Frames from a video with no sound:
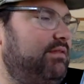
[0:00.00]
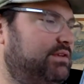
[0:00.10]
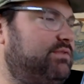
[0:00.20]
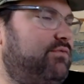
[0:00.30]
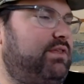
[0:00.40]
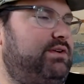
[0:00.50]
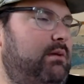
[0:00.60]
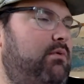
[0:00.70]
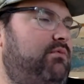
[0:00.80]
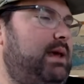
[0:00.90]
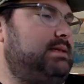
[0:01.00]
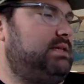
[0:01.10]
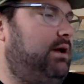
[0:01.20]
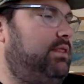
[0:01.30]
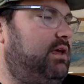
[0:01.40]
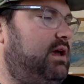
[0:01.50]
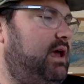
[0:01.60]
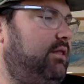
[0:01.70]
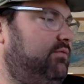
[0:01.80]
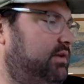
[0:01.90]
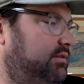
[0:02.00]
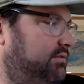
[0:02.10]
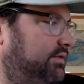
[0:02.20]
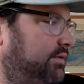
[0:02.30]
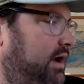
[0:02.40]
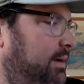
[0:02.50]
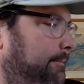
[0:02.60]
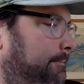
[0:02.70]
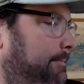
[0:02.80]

Listen for the double bass on the elephant, all right?